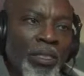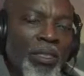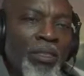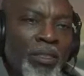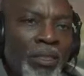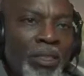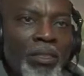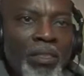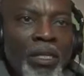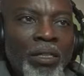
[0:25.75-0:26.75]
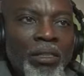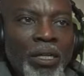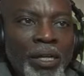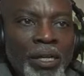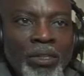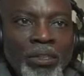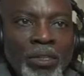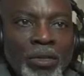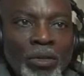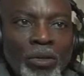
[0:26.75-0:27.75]
This is a test
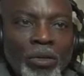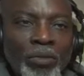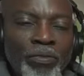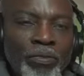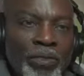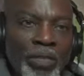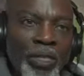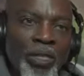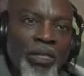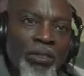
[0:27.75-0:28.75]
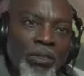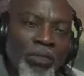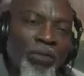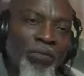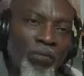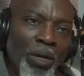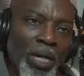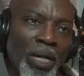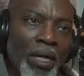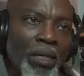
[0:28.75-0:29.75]
of the
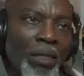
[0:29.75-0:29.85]
software